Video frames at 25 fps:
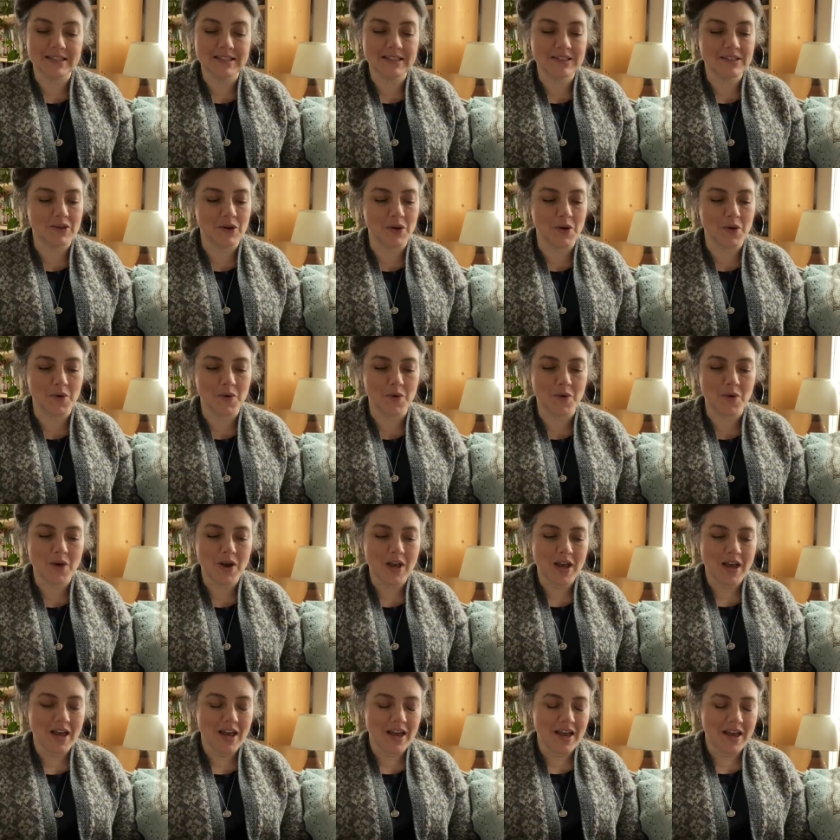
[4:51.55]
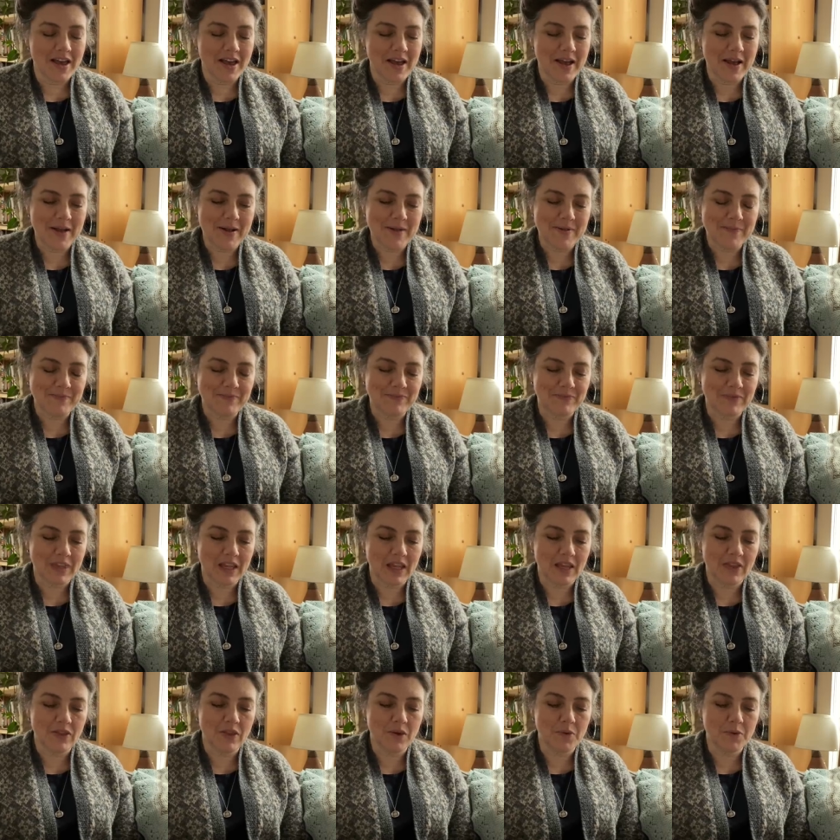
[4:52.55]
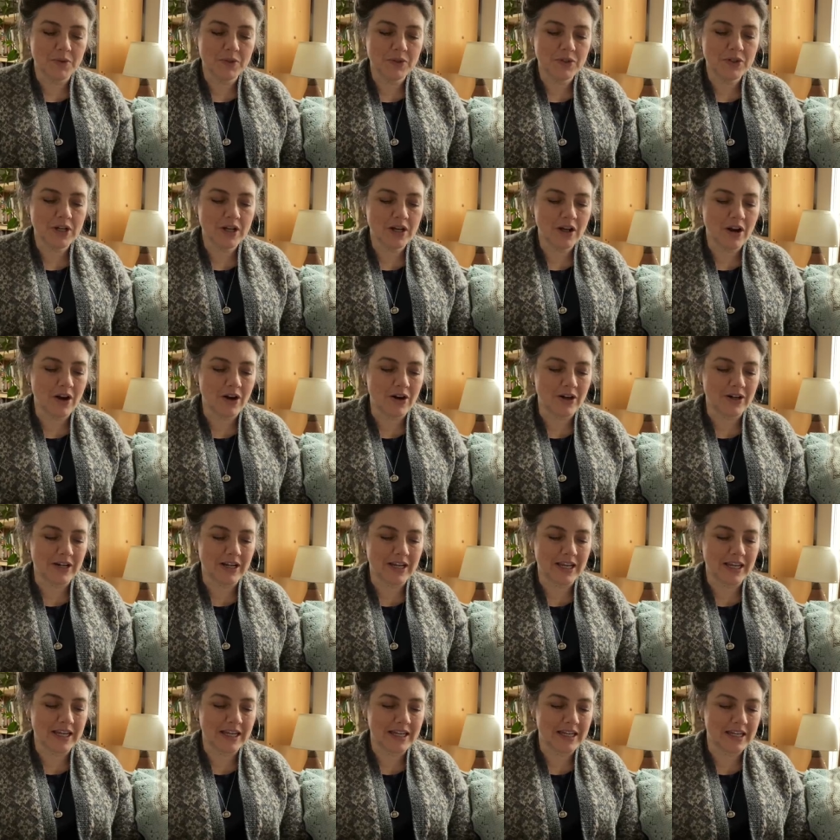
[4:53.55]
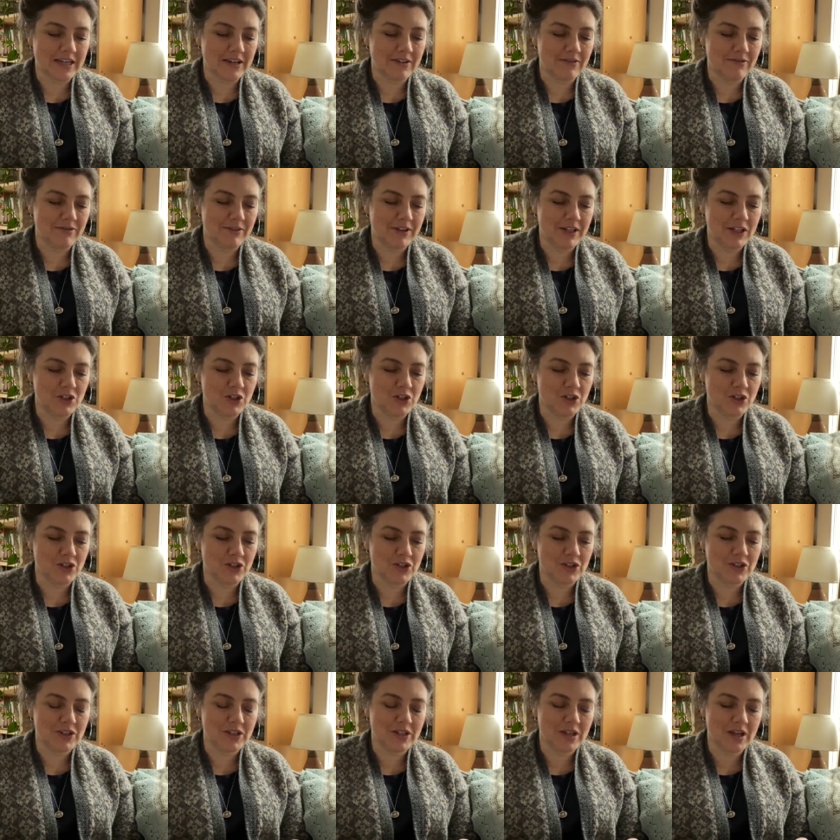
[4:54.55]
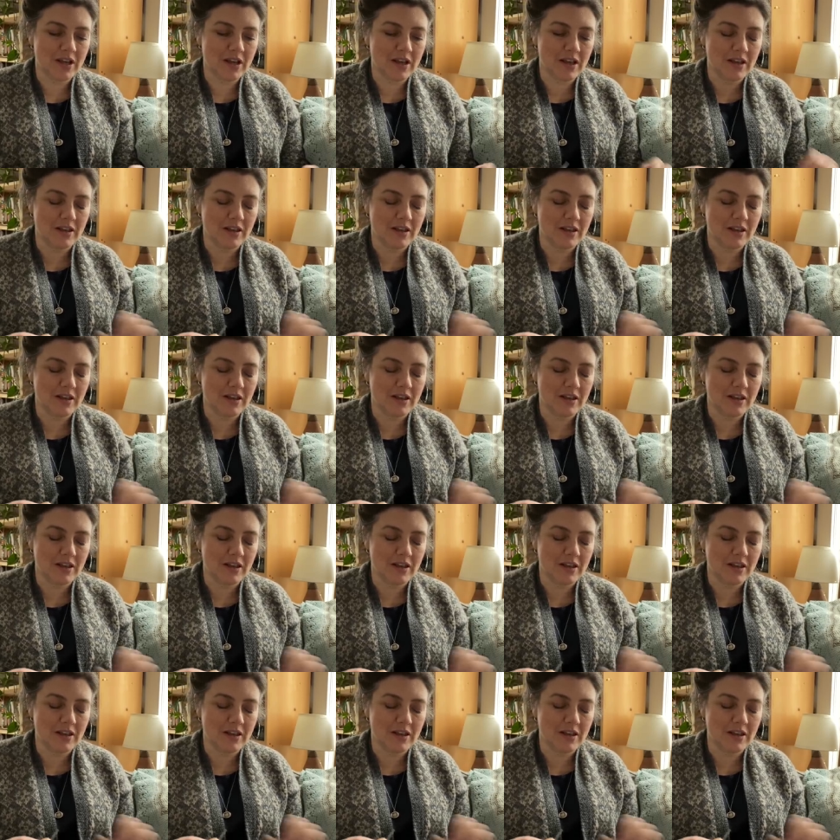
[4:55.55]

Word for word: So um, the Ruta cardigan features a